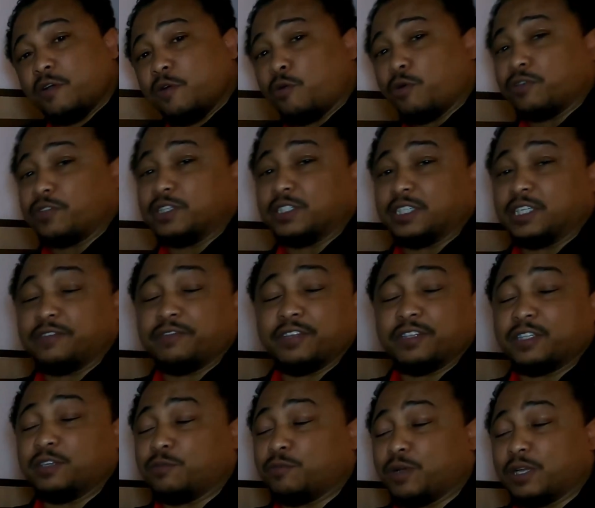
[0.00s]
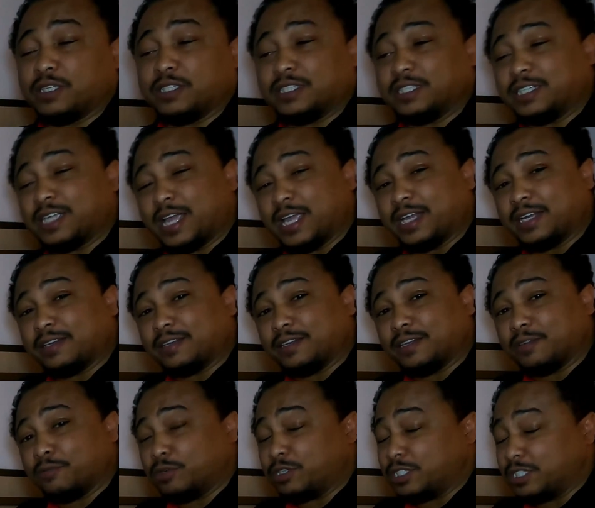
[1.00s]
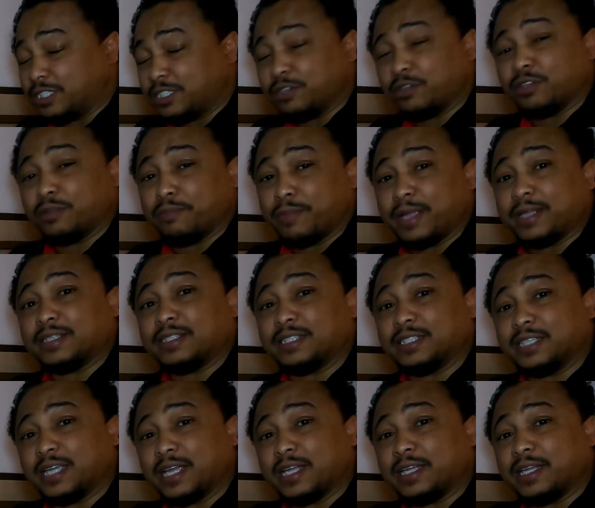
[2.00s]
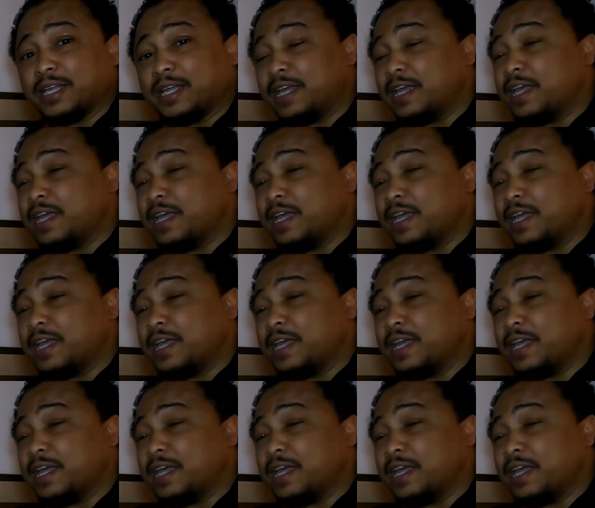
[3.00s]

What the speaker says: or the Z51 C8, which is still the base C8,